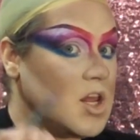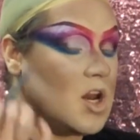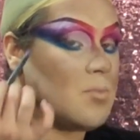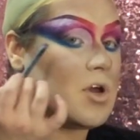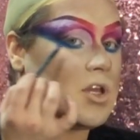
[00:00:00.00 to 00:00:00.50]
and
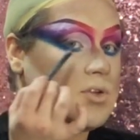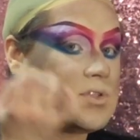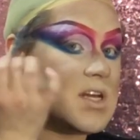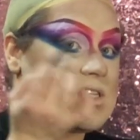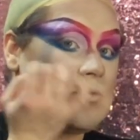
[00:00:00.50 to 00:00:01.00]
I'm going to use
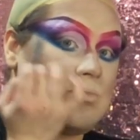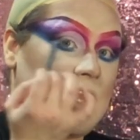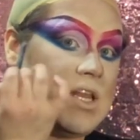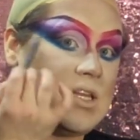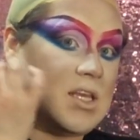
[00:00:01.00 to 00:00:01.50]
that to
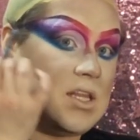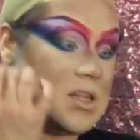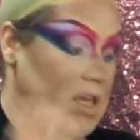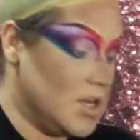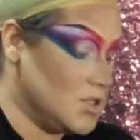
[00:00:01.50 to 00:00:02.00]
blend in
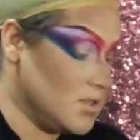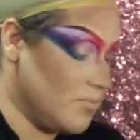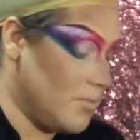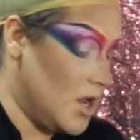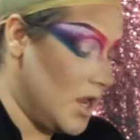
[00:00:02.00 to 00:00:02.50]
the edges of
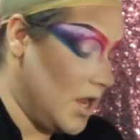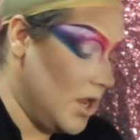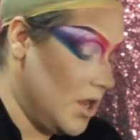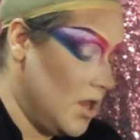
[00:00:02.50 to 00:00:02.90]
my